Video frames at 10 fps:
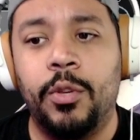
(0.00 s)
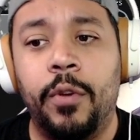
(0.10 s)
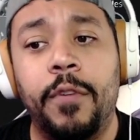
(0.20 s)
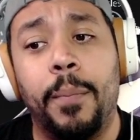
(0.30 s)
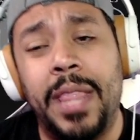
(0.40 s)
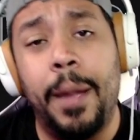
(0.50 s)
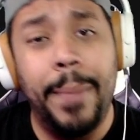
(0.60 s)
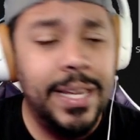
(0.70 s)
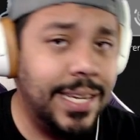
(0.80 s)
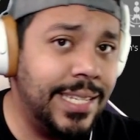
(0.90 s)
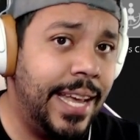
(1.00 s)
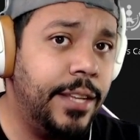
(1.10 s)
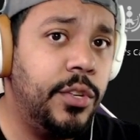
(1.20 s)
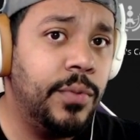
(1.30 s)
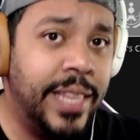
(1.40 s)
So if their basic attacks
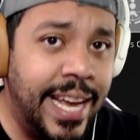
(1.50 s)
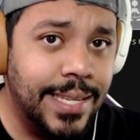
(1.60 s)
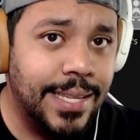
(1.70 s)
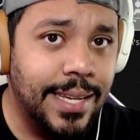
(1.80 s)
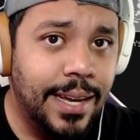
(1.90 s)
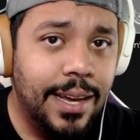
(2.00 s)
do less